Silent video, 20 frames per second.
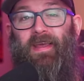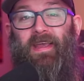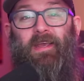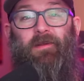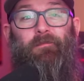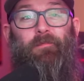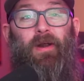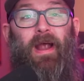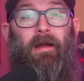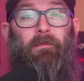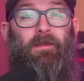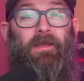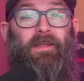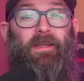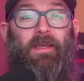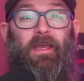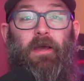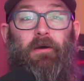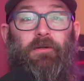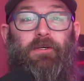they can probably
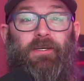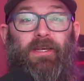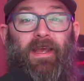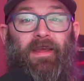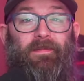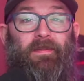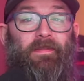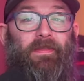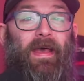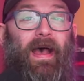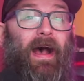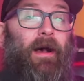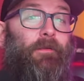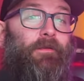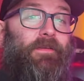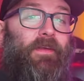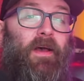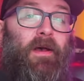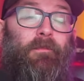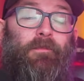negotiate that the
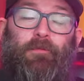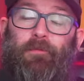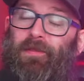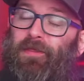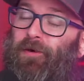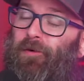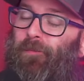house comes with